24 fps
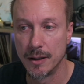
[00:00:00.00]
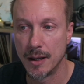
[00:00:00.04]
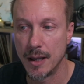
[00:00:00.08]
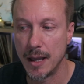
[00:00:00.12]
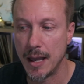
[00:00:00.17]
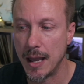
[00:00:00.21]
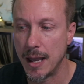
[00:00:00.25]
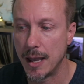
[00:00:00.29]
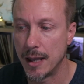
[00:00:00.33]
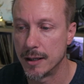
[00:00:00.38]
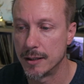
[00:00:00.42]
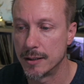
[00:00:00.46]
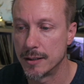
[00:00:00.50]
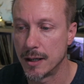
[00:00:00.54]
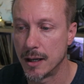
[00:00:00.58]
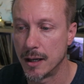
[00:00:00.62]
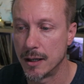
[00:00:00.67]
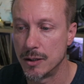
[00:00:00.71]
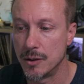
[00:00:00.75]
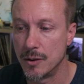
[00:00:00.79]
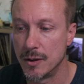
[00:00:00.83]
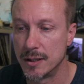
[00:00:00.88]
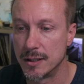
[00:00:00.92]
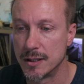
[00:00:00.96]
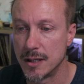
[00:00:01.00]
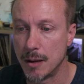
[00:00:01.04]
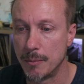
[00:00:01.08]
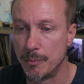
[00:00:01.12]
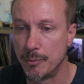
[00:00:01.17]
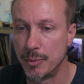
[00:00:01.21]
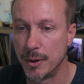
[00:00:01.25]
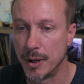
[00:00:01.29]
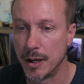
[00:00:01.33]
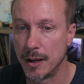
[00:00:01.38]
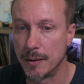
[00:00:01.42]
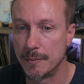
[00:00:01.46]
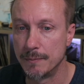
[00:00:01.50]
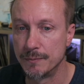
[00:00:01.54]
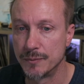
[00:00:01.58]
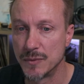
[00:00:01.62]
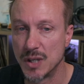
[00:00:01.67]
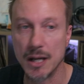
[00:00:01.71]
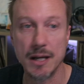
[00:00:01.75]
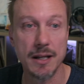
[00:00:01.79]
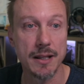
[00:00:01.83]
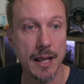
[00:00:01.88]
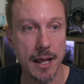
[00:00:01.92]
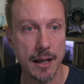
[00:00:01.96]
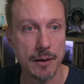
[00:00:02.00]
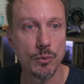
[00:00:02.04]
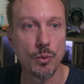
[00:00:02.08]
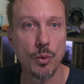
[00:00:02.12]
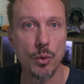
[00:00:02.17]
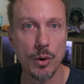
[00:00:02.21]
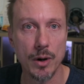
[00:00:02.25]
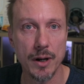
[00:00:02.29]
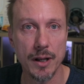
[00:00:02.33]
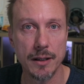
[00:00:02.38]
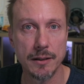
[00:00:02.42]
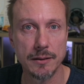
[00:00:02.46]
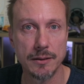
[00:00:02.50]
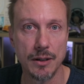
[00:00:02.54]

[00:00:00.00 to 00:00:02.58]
and you end up getting that warning.